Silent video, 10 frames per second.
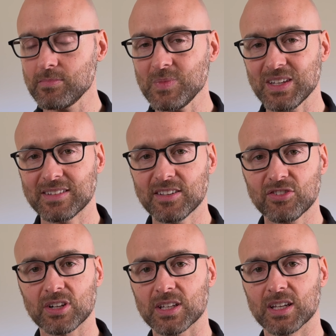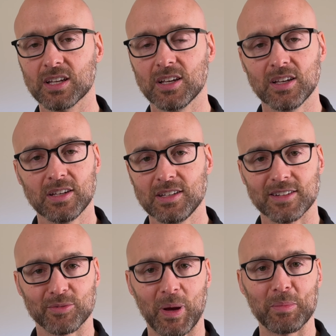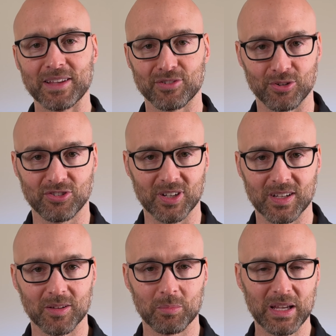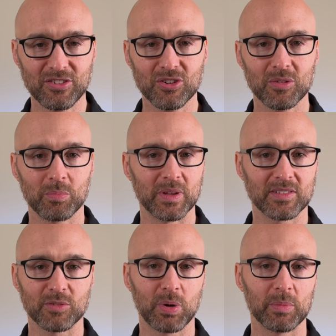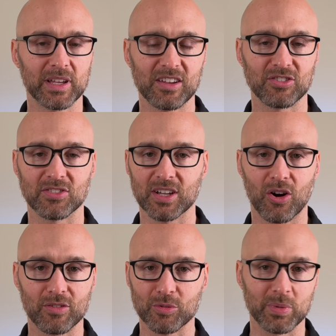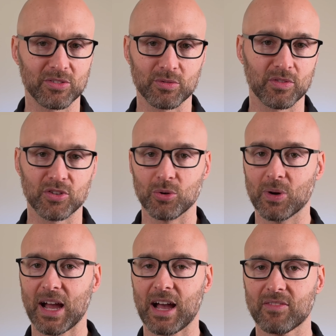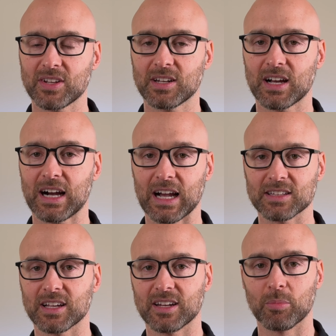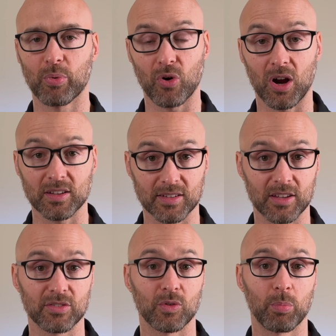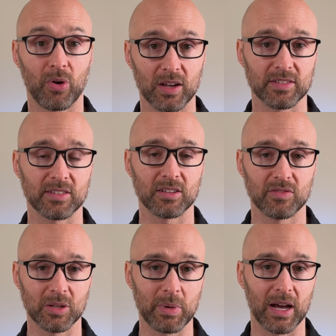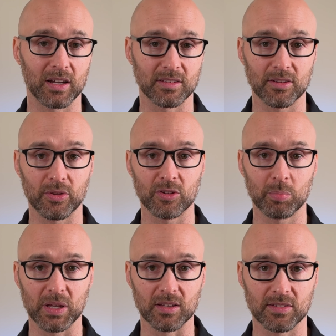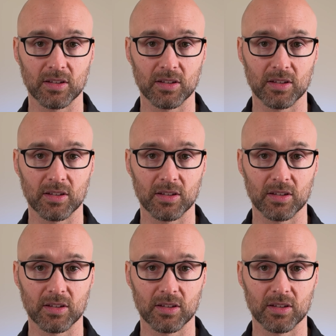Additionally, despite my searching, major business publications like Harvard Business Review haven't highlighted a process for processing feedback until this piece.